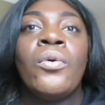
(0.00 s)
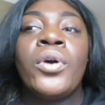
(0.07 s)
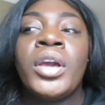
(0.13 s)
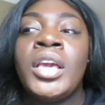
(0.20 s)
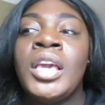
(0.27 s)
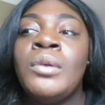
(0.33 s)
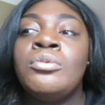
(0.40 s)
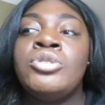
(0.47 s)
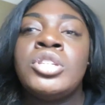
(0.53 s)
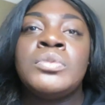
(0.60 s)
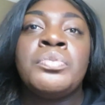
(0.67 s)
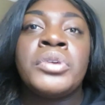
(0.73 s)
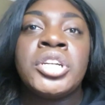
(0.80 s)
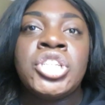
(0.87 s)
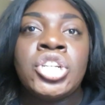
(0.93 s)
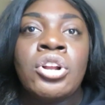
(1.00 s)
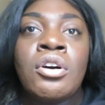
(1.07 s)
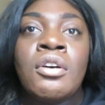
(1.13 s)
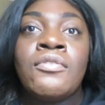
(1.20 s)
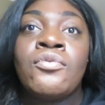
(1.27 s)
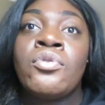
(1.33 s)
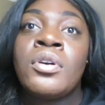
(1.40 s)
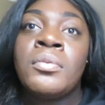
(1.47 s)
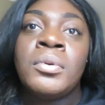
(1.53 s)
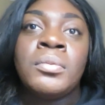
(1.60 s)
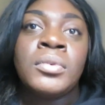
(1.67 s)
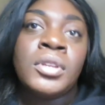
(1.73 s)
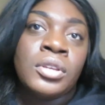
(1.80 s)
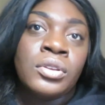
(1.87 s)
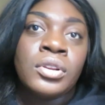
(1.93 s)
or he would just brush it off, or we
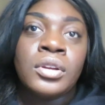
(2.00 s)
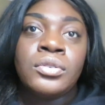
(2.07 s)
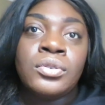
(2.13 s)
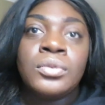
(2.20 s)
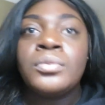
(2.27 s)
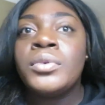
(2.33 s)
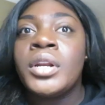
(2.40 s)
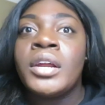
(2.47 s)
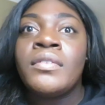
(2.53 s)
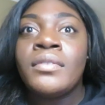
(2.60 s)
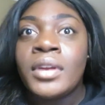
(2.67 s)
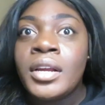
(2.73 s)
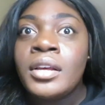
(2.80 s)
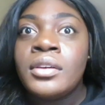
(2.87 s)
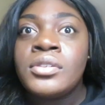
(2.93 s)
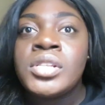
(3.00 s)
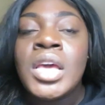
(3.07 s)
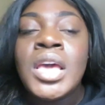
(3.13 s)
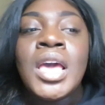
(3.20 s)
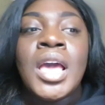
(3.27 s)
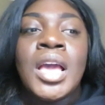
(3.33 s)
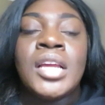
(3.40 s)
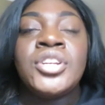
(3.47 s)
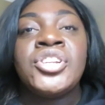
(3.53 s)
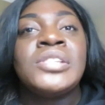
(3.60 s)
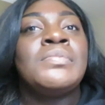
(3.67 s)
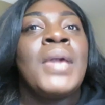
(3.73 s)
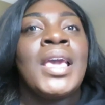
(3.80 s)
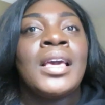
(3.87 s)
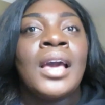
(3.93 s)
would, you know, do whatever else and
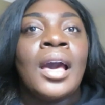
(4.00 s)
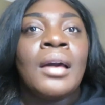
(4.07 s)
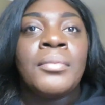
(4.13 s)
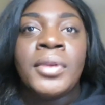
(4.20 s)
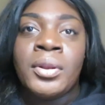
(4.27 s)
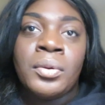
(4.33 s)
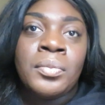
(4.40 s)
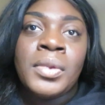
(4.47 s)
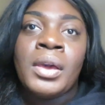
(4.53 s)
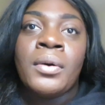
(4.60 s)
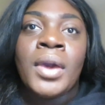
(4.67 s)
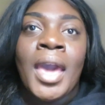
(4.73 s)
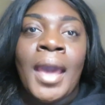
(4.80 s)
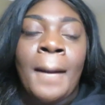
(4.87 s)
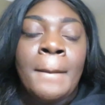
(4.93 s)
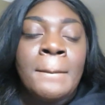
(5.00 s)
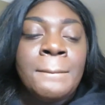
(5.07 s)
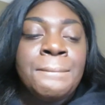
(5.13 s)
just make up, and it would be okay.